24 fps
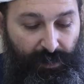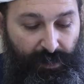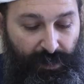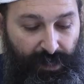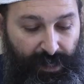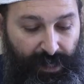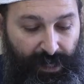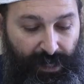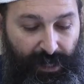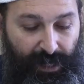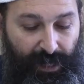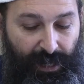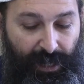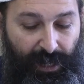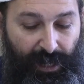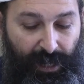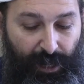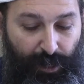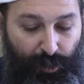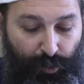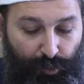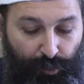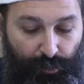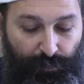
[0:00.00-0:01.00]
Ela
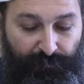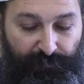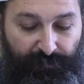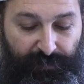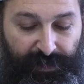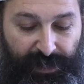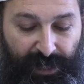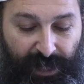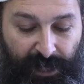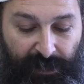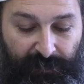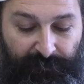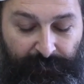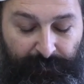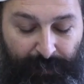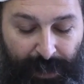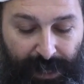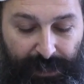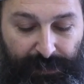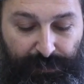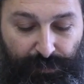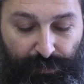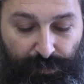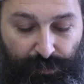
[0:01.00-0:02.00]
ahuv
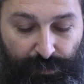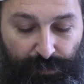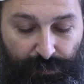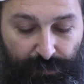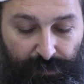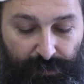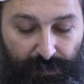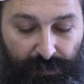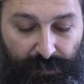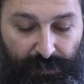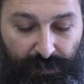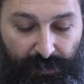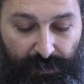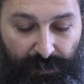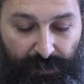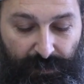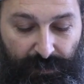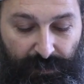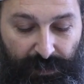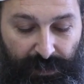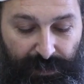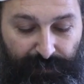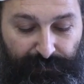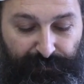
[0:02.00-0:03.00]
v'nechmad hu
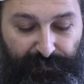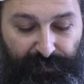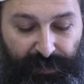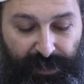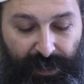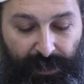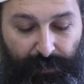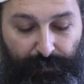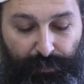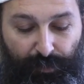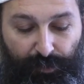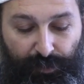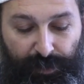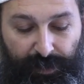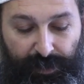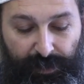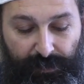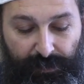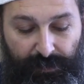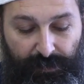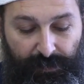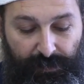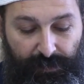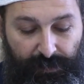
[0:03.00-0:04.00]
lifnei haboreh.
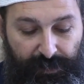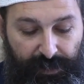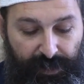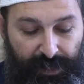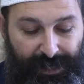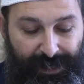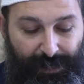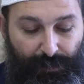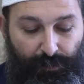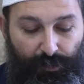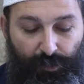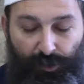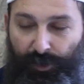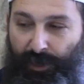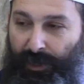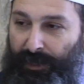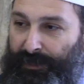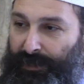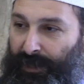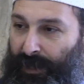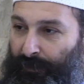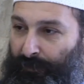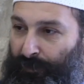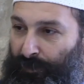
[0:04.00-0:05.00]
Ke'ilu lo
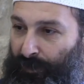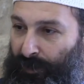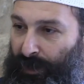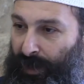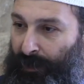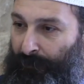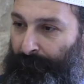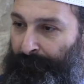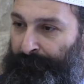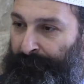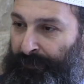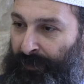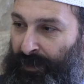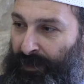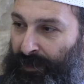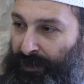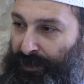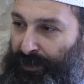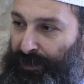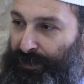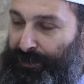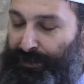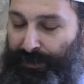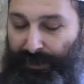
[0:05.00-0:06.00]
chata ma'olam.
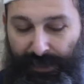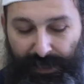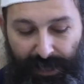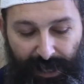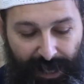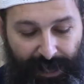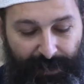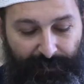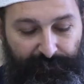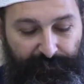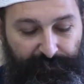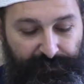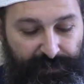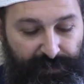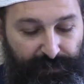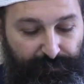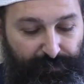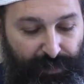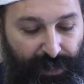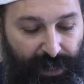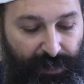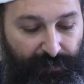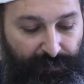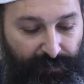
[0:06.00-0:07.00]
He's
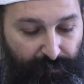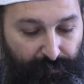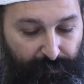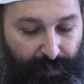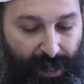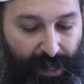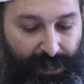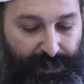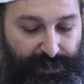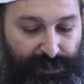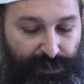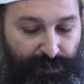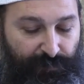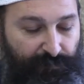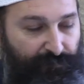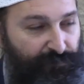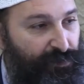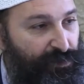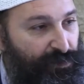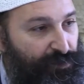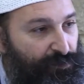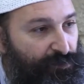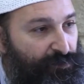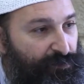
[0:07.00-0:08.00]
loved by the master of
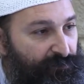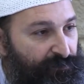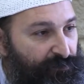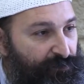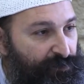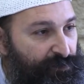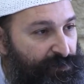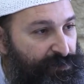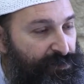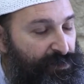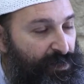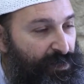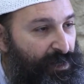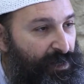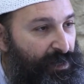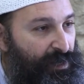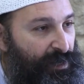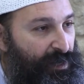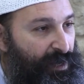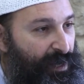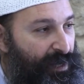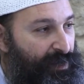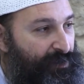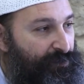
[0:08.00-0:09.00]
the universe,
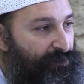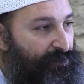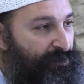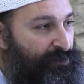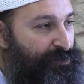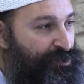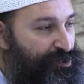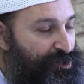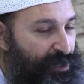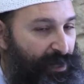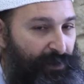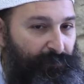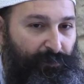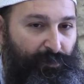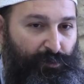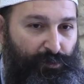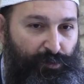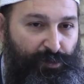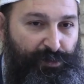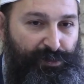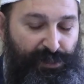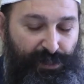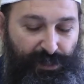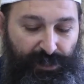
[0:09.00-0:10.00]
and the Hashem
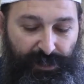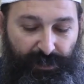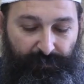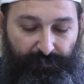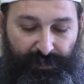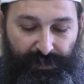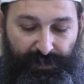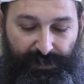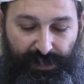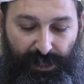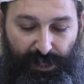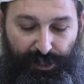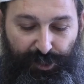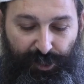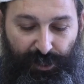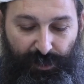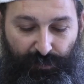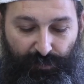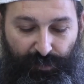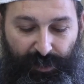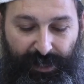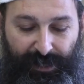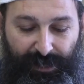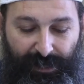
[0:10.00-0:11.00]
looks at him in such a
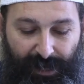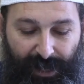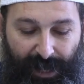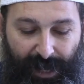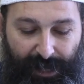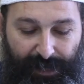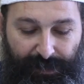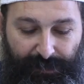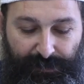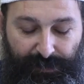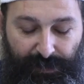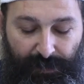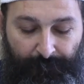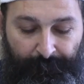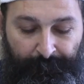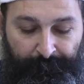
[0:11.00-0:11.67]
great light,